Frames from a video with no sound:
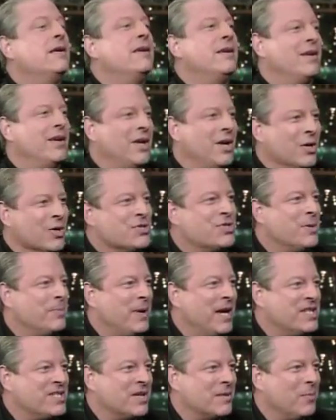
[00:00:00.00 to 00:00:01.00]
Here's the
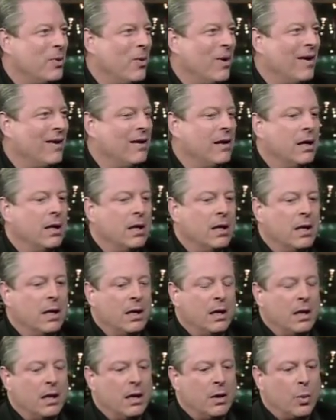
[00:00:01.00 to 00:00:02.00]
basic point.
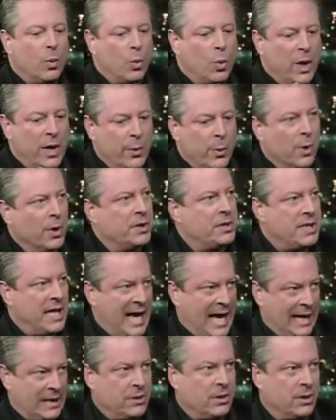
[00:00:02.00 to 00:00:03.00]
We were
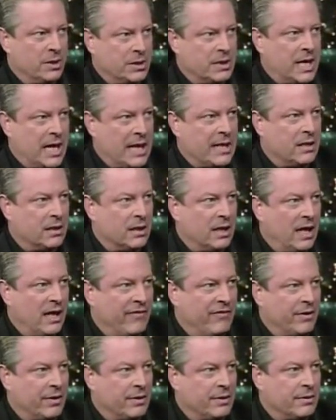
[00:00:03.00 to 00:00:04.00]
attacked on
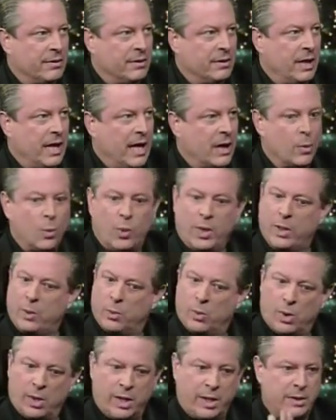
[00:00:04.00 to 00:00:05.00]
9/11, and we
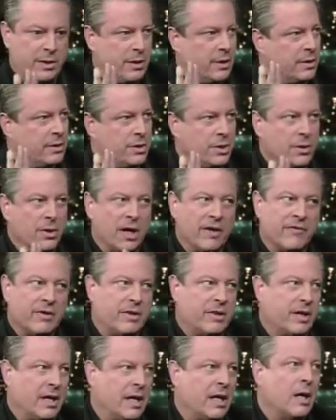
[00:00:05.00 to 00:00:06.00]
wanted to do
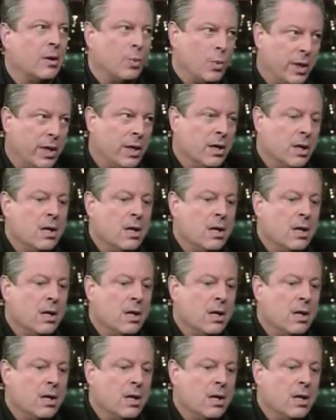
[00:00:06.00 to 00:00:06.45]
everything, and